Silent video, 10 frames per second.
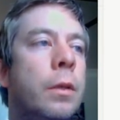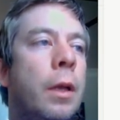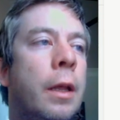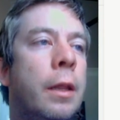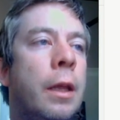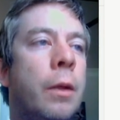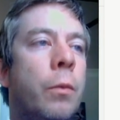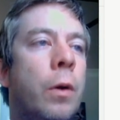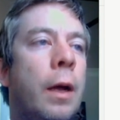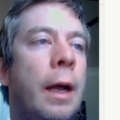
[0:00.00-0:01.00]
And then
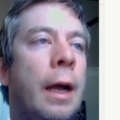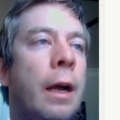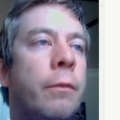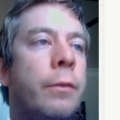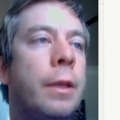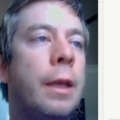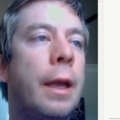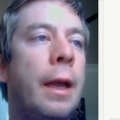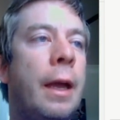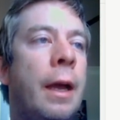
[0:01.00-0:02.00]
we'll have the
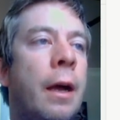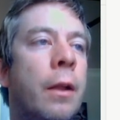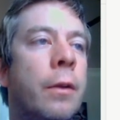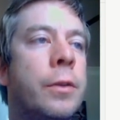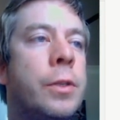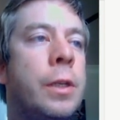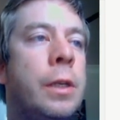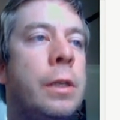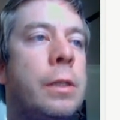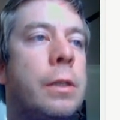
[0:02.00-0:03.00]

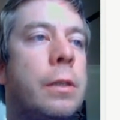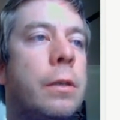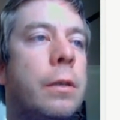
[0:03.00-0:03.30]
allergies.